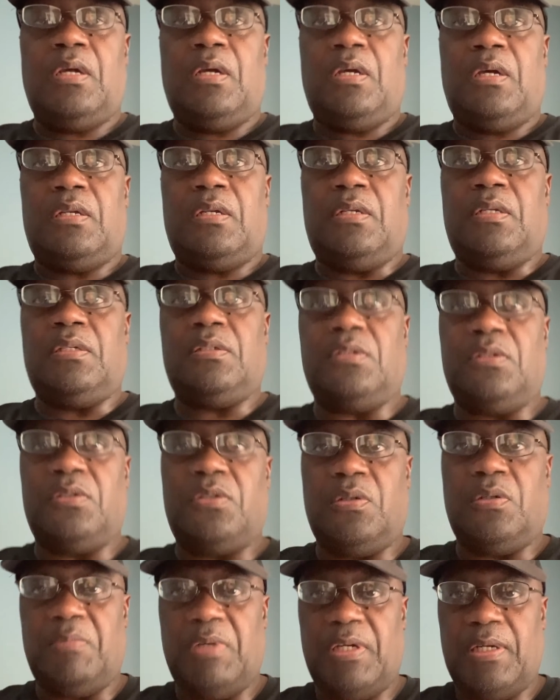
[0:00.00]
This is
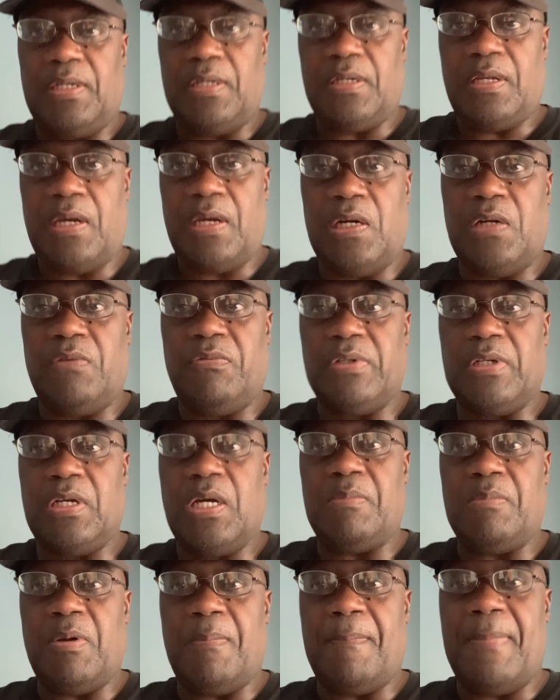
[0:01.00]
your man Calvin
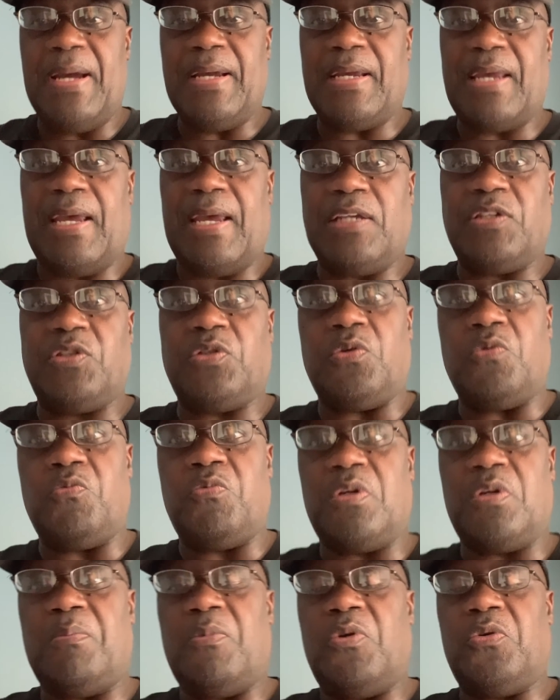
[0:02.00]
coming back at you
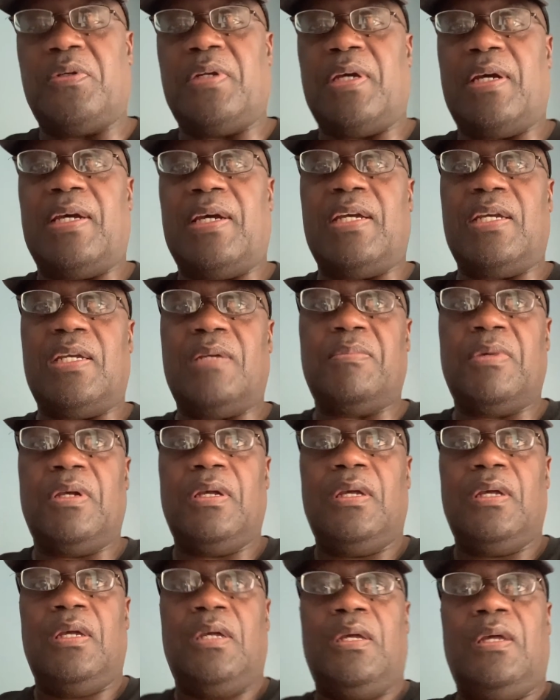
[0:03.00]
one more time.
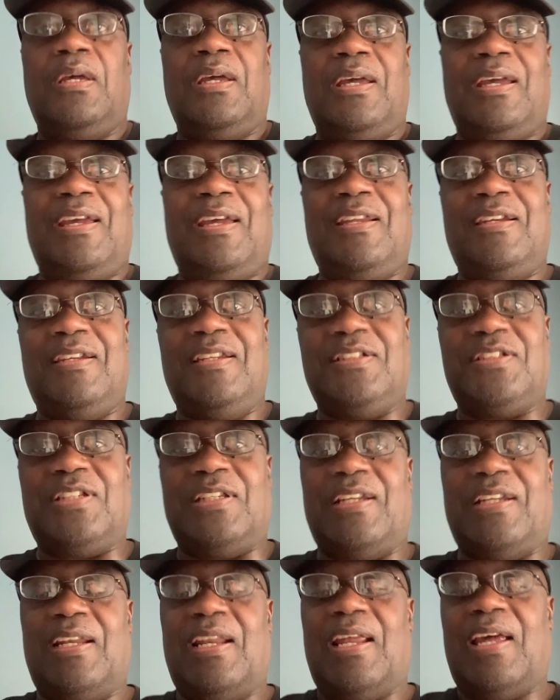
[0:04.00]
And
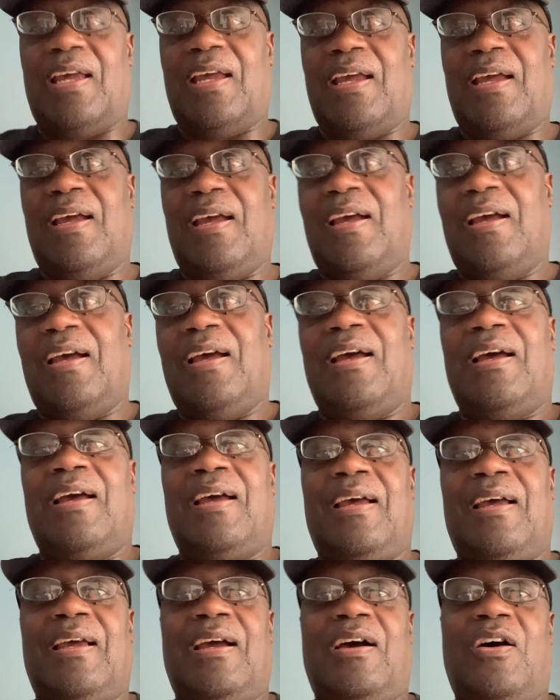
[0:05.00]
listen,
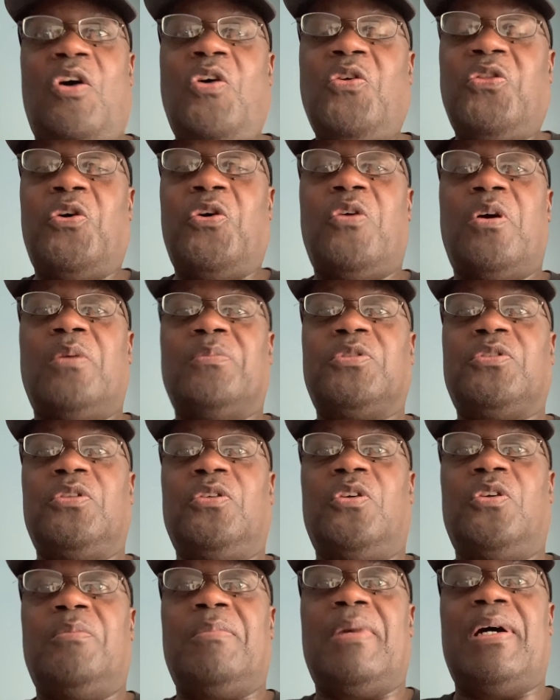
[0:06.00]
although I'm
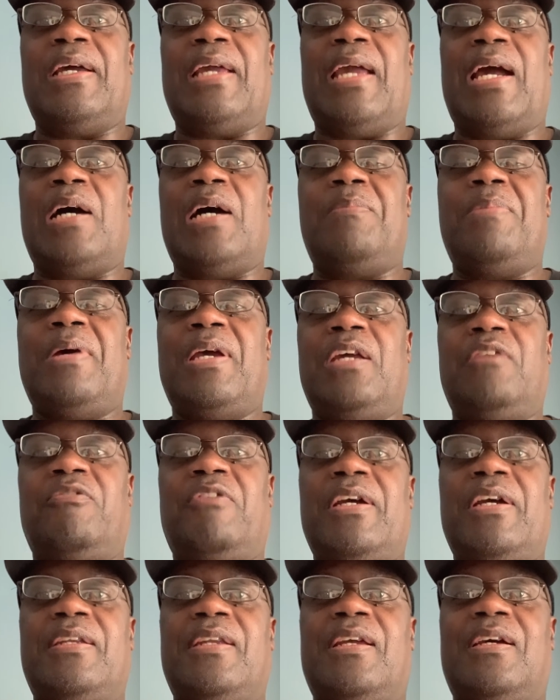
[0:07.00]
still on my iPad
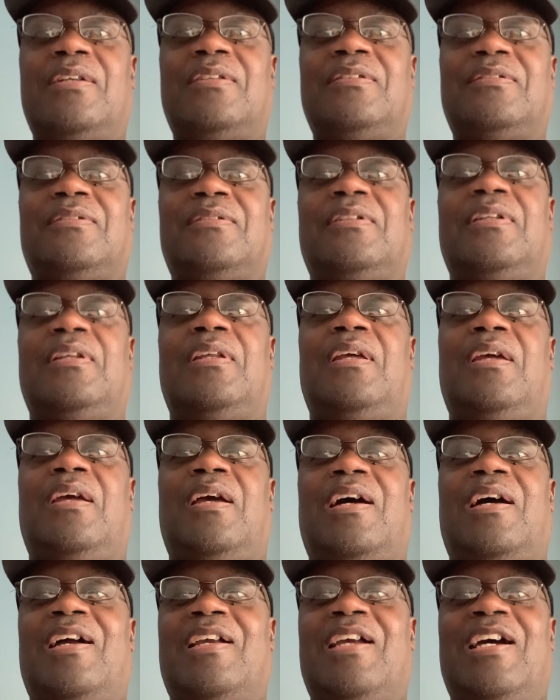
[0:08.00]
right now,
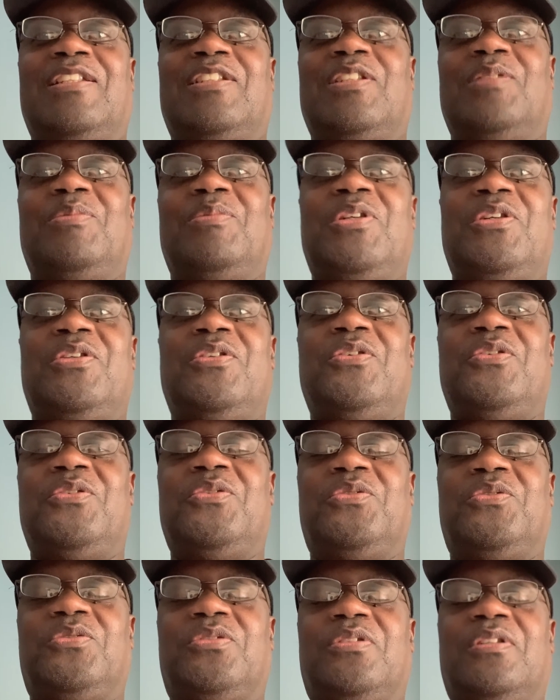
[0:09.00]
I got some good
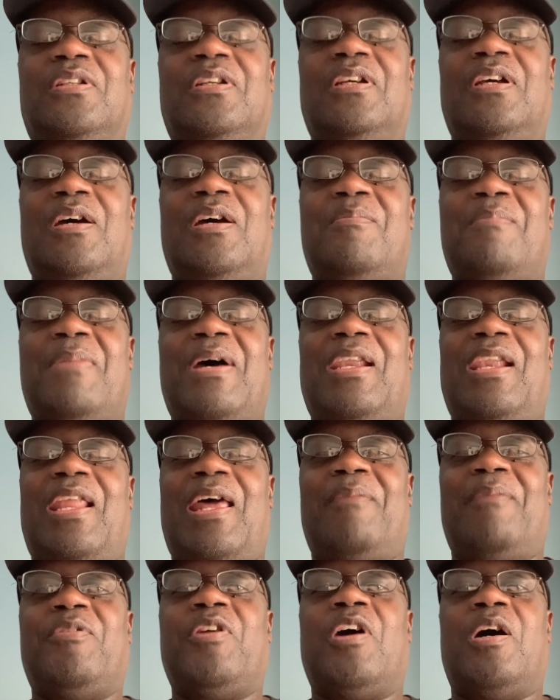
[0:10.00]
news. My
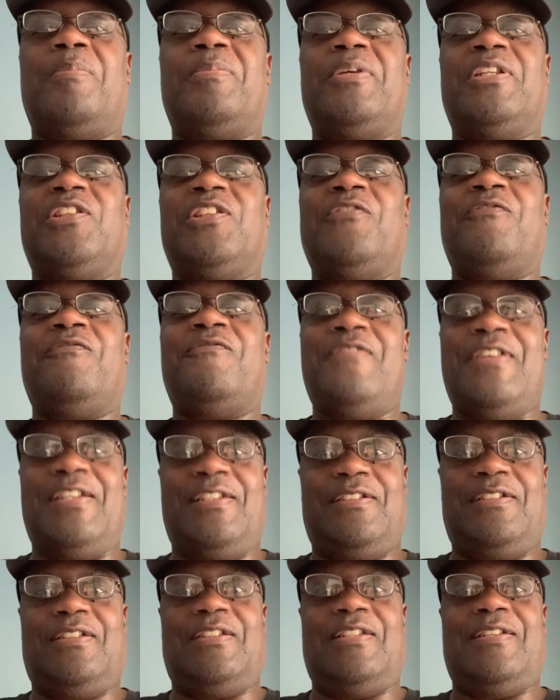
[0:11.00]
laptop, it's
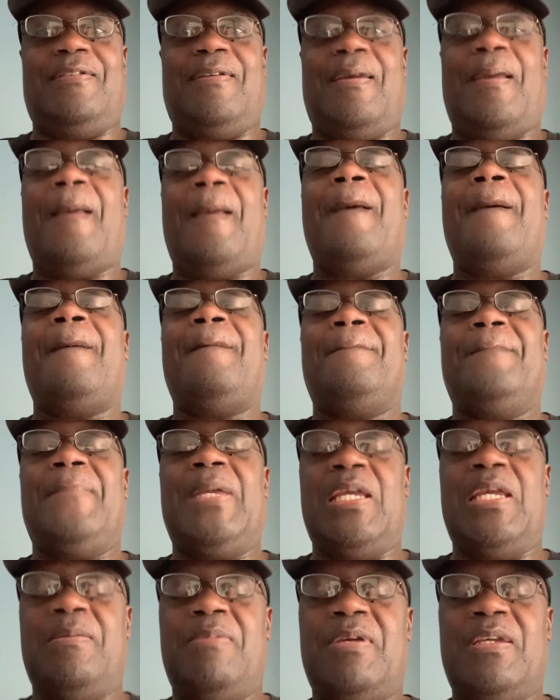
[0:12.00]
fixed.
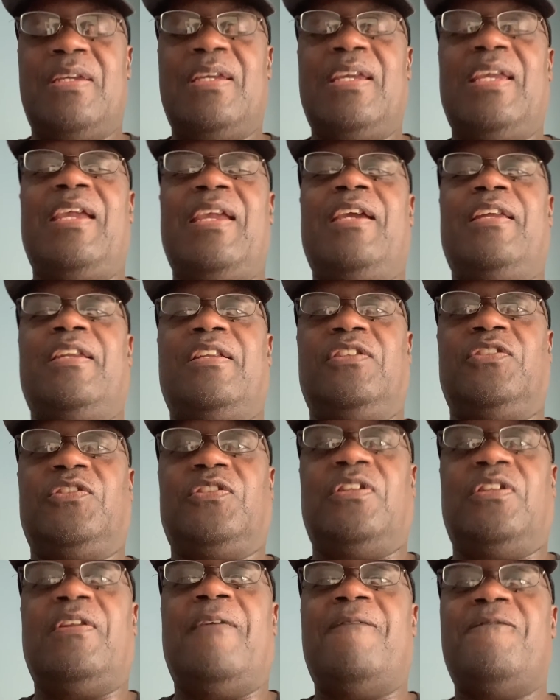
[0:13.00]
Baby, it is
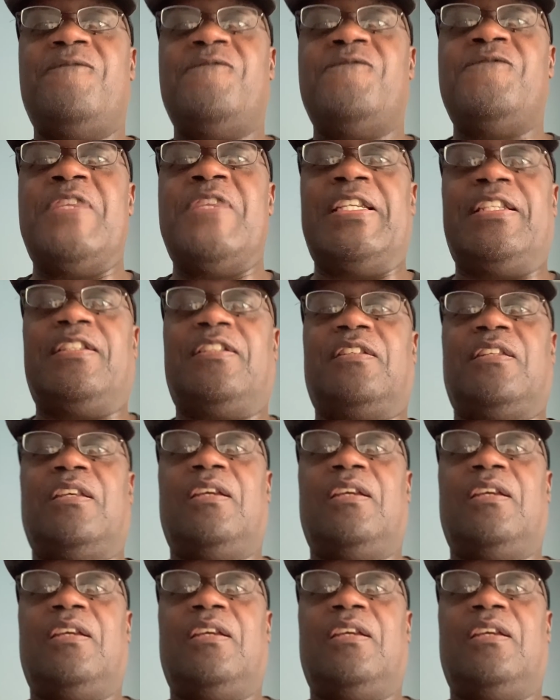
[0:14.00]
fixed.